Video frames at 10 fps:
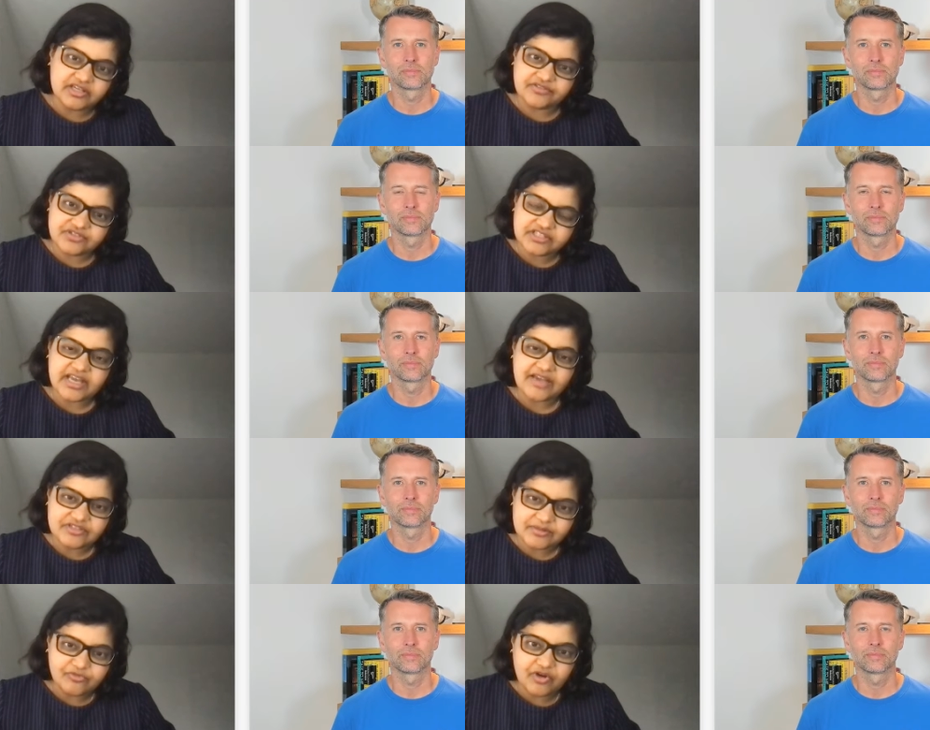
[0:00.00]
Speaker 1: GIFs and have
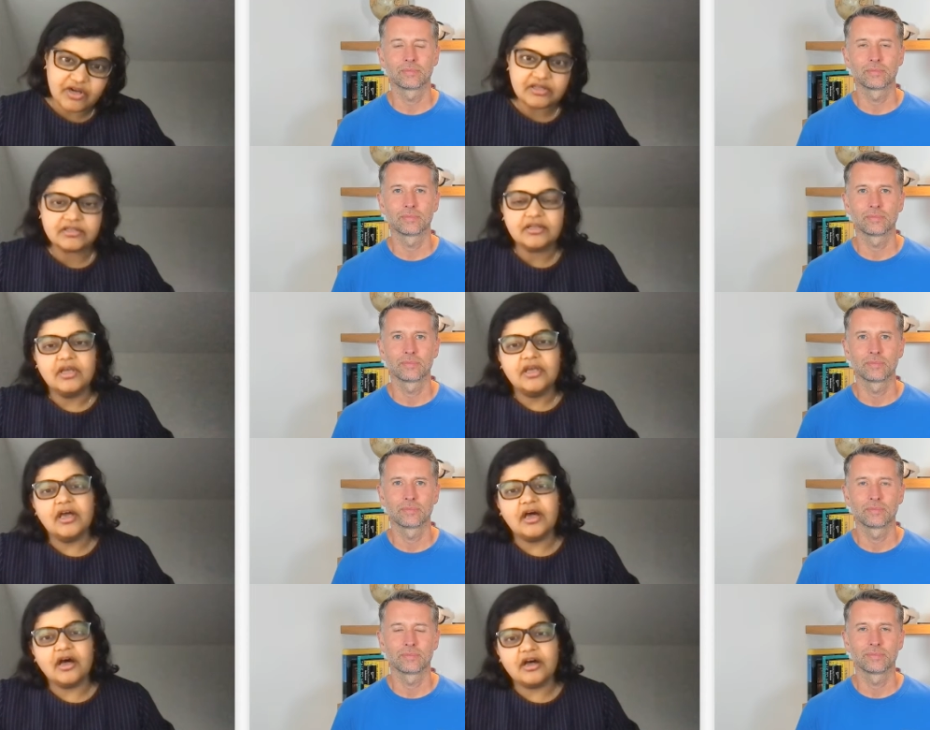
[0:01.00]
some fun.
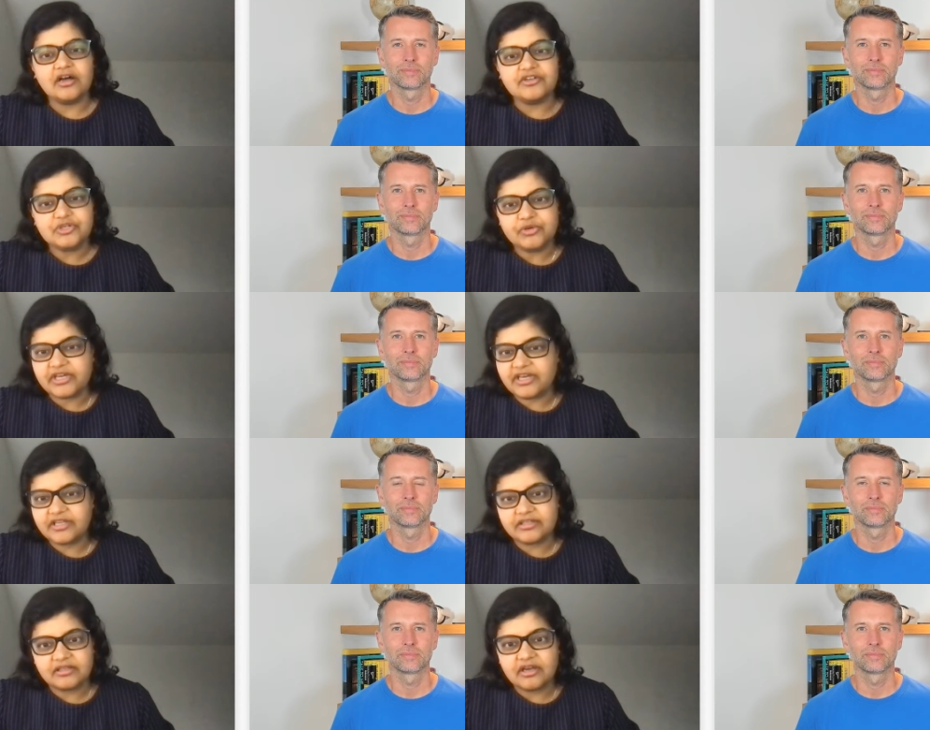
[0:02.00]
You
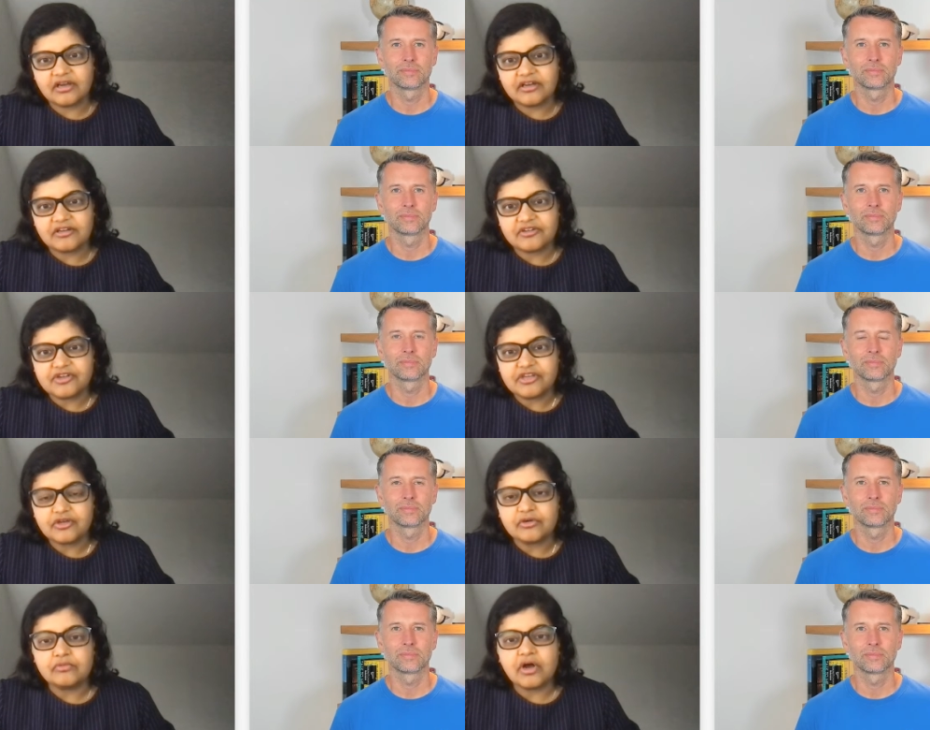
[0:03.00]
can,
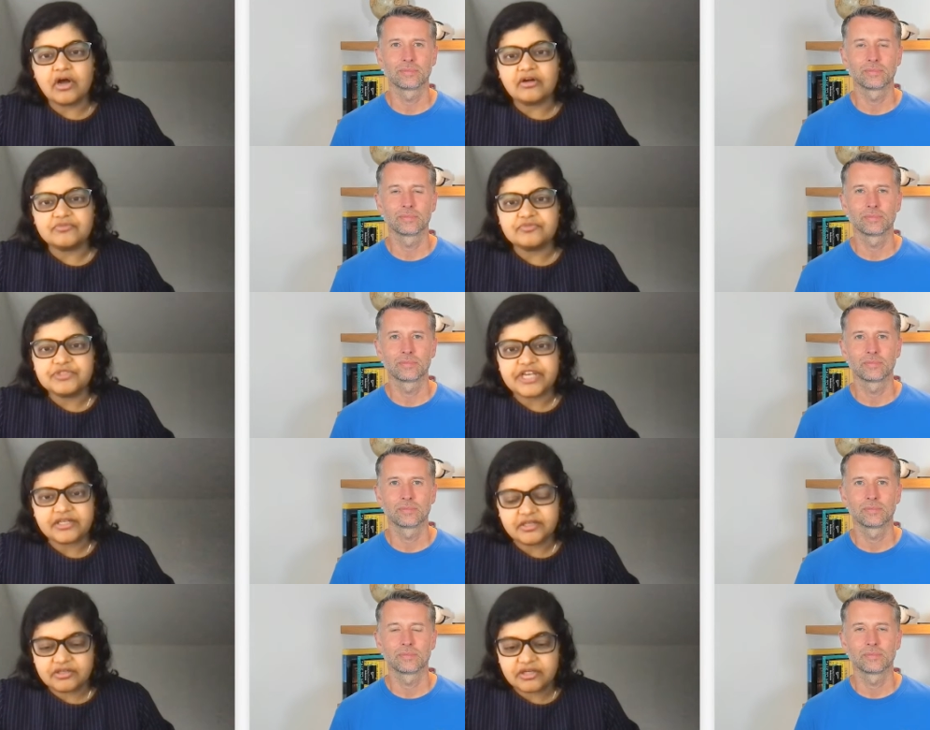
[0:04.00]

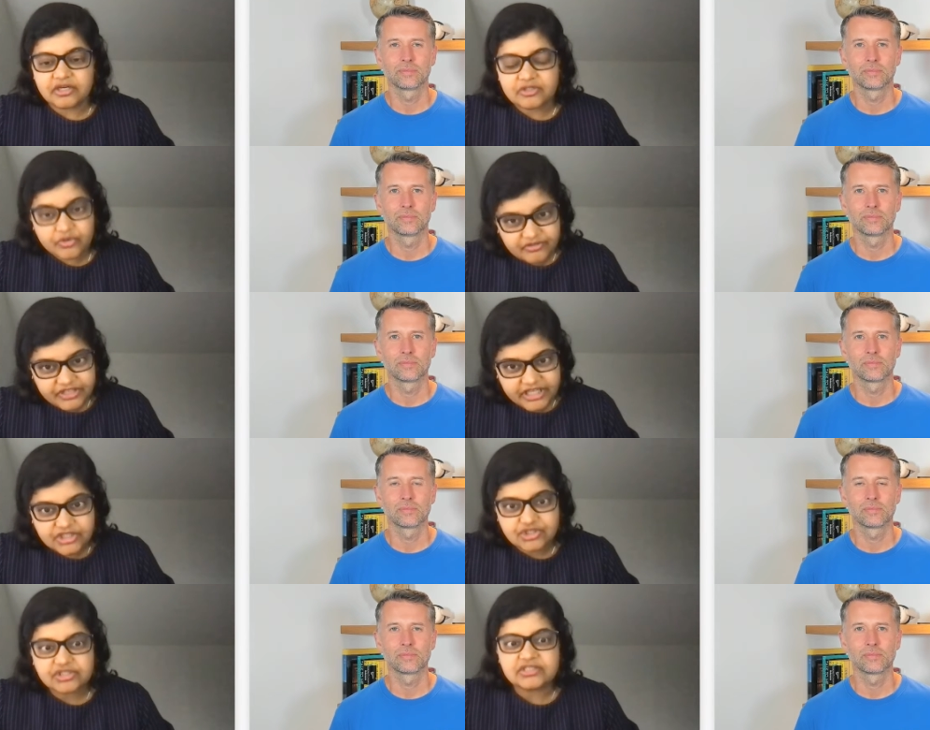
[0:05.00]
set
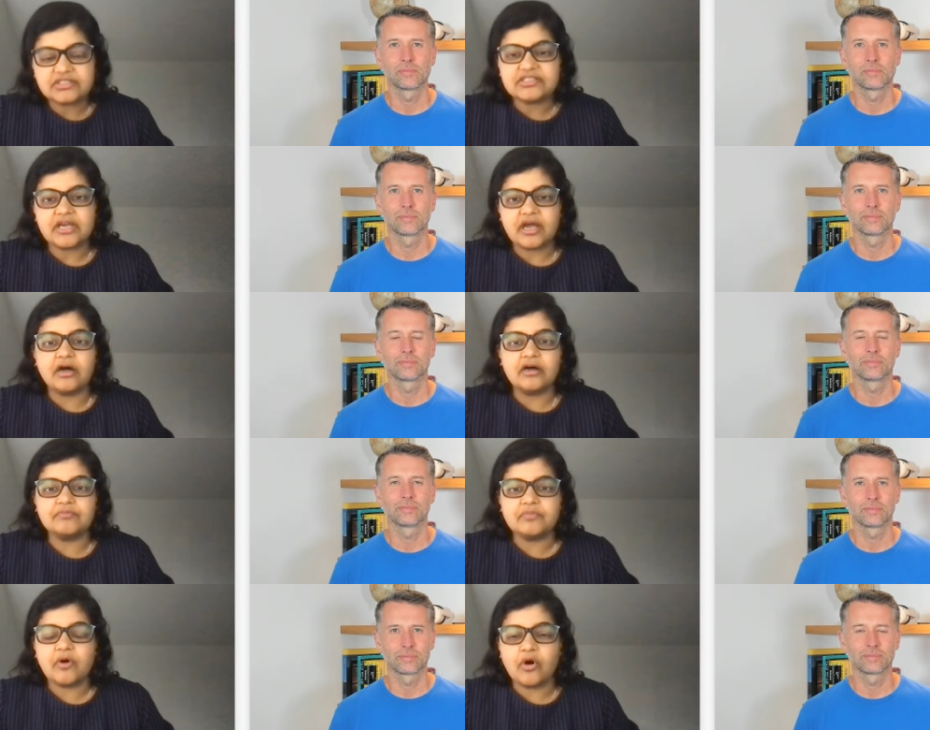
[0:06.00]
notifications
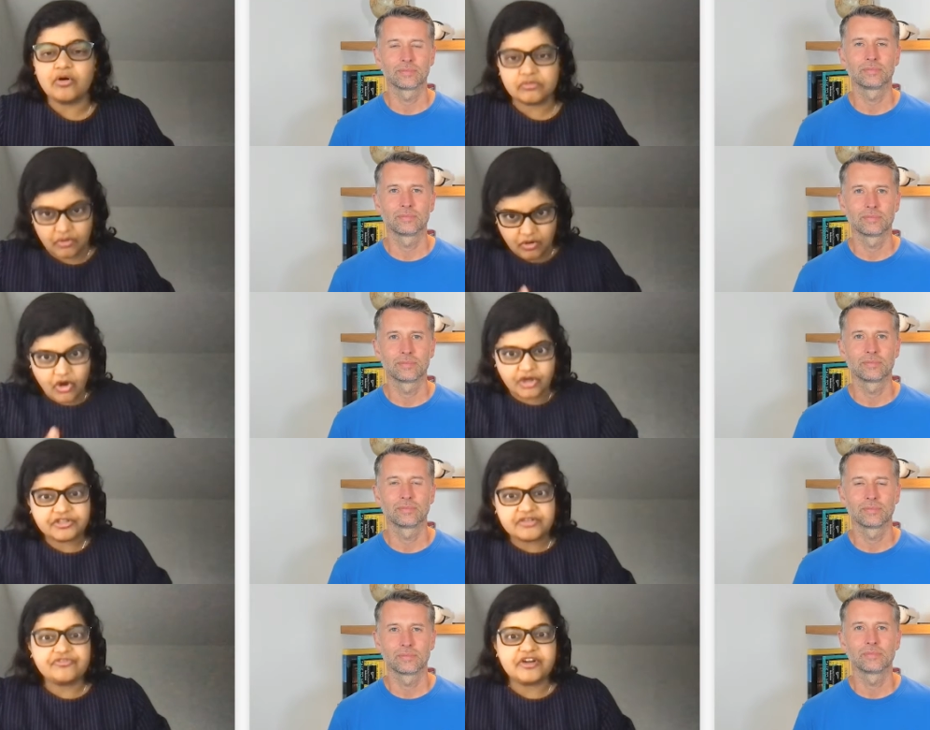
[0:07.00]
on
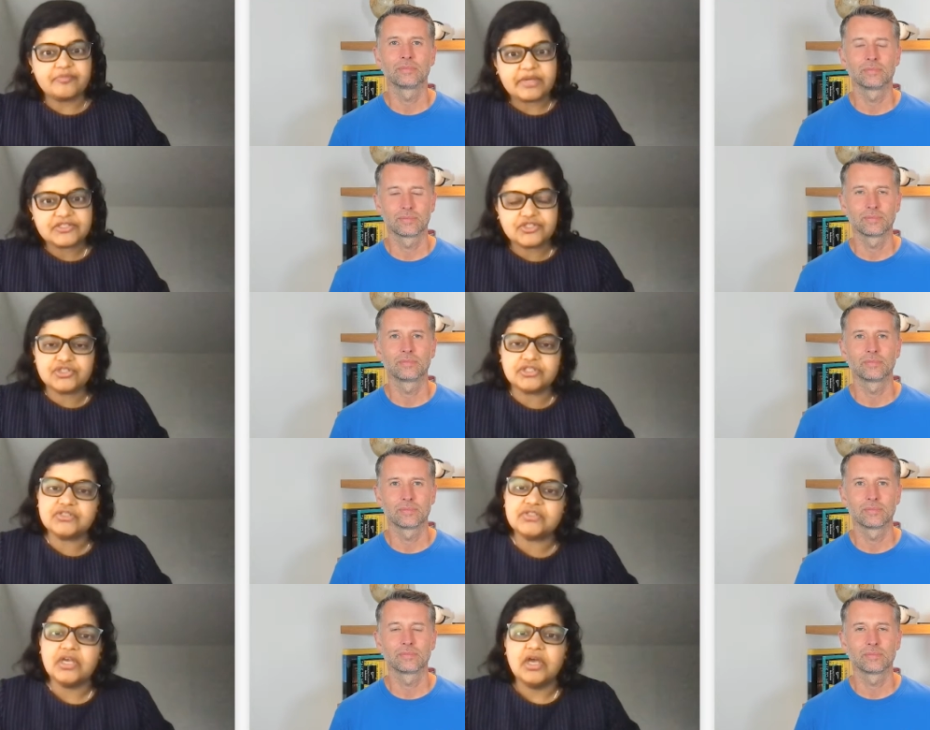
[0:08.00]
the different
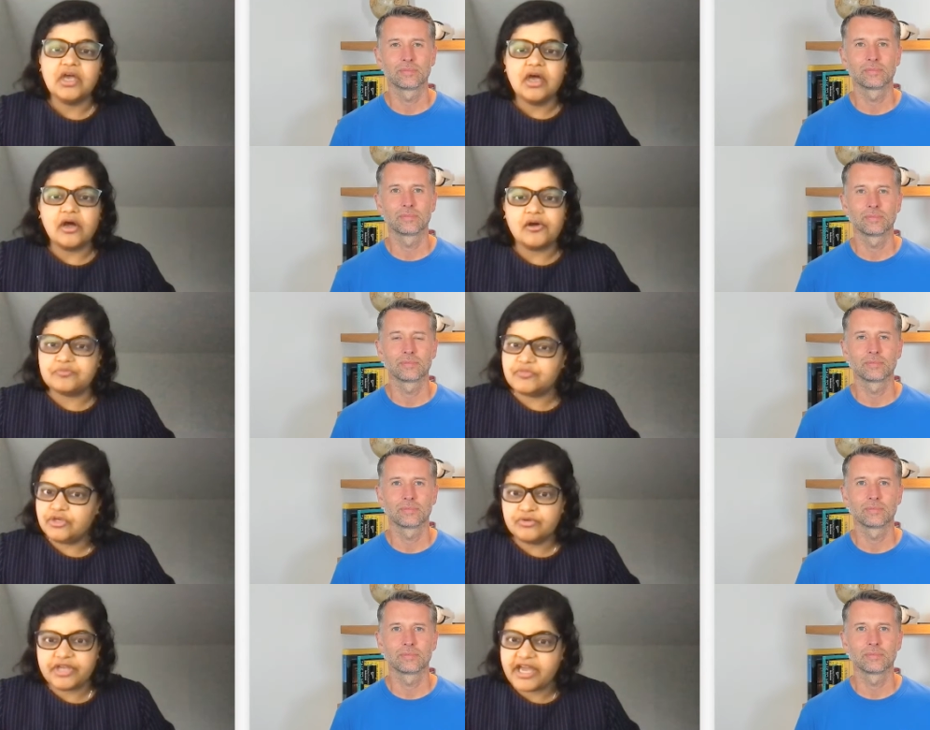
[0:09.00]
messages.
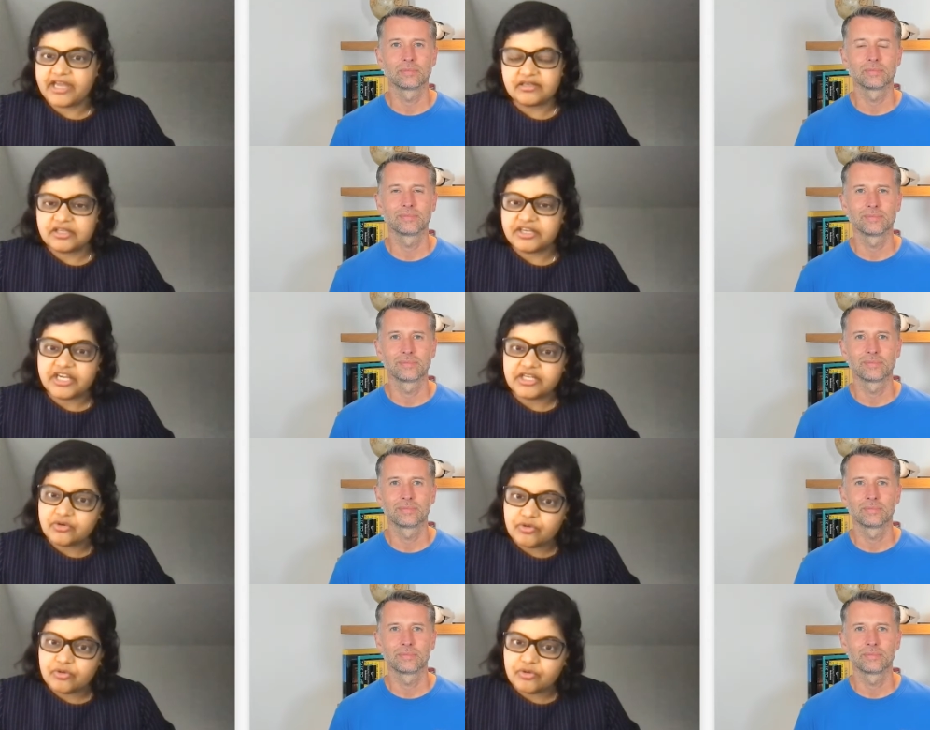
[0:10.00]
You can create